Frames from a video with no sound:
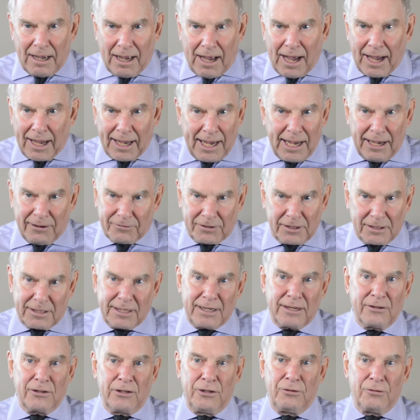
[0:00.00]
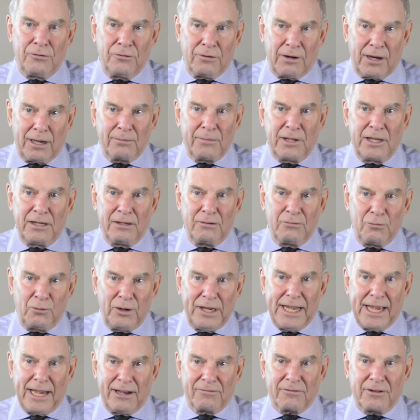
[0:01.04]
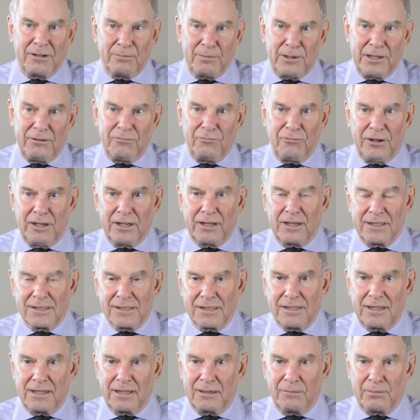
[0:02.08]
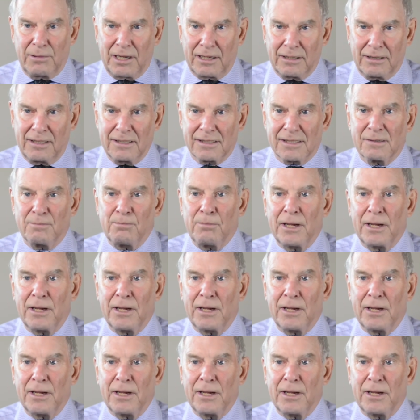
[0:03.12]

I have to tell you, I mean, we have to be realistic about this.